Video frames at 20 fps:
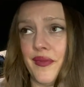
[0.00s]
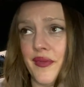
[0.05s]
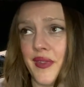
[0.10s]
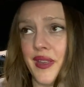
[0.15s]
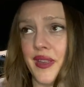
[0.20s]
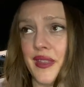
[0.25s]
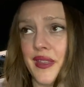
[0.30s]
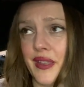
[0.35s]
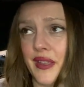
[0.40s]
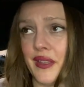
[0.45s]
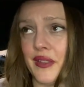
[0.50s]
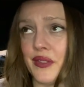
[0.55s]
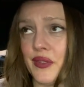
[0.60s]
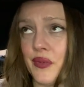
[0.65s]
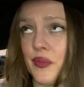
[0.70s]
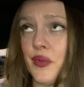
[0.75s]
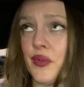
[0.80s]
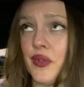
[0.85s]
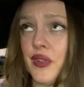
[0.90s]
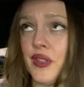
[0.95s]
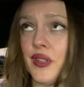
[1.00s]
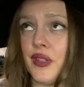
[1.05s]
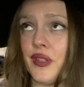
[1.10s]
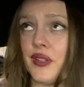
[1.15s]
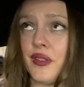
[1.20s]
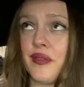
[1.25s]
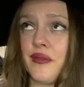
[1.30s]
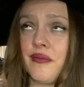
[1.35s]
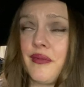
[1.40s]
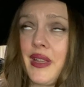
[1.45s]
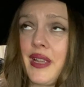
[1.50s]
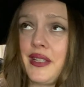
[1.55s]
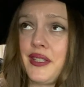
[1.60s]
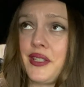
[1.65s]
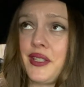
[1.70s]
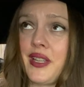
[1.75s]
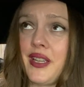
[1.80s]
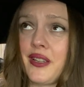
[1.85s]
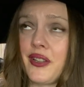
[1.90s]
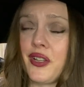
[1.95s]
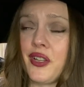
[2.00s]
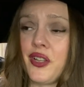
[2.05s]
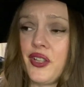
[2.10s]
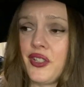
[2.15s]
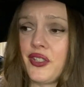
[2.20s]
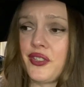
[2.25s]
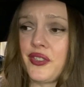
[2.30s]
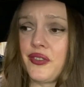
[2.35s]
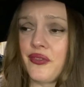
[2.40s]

Anything else you want to add to that card?